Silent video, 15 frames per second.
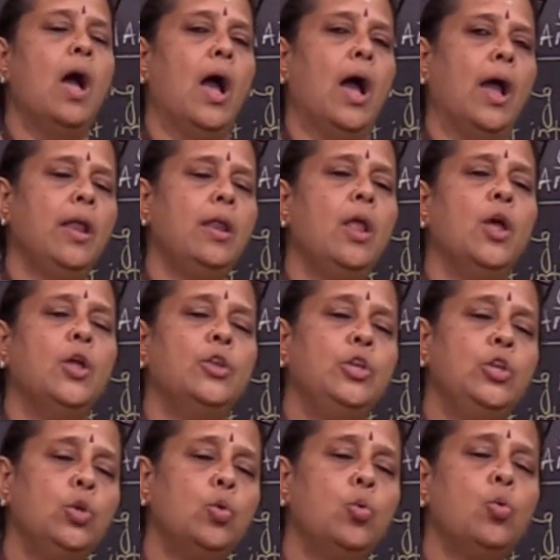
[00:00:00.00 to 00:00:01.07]
and
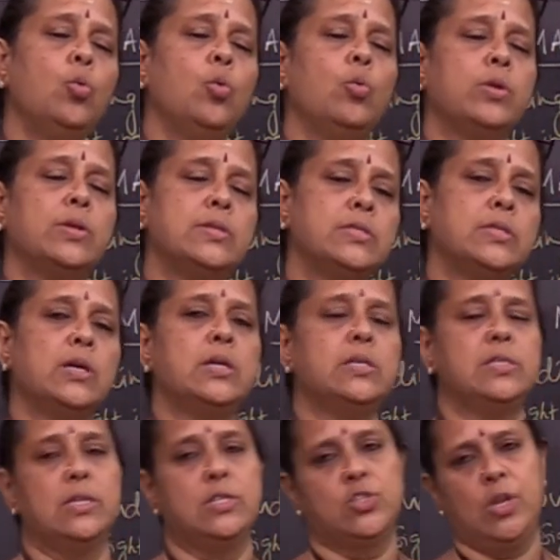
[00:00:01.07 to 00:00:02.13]
new research
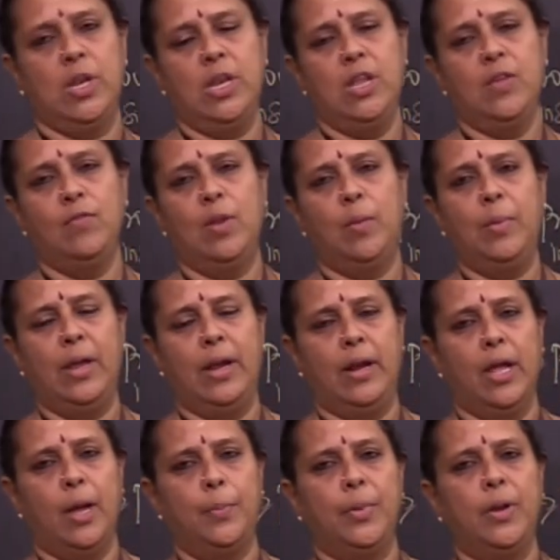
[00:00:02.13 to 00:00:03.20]
and training will be
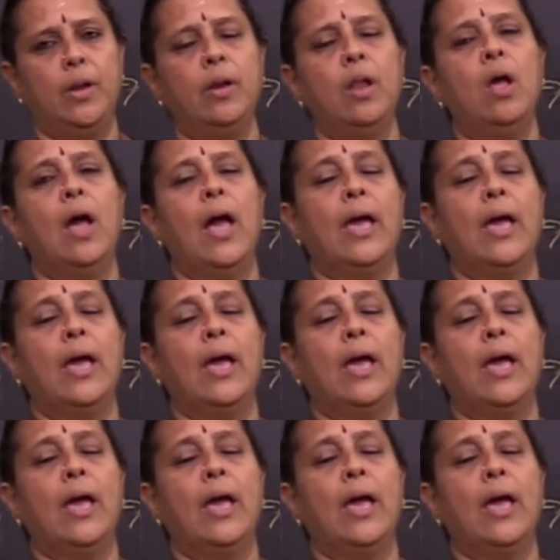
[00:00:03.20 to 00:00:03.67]
adapted,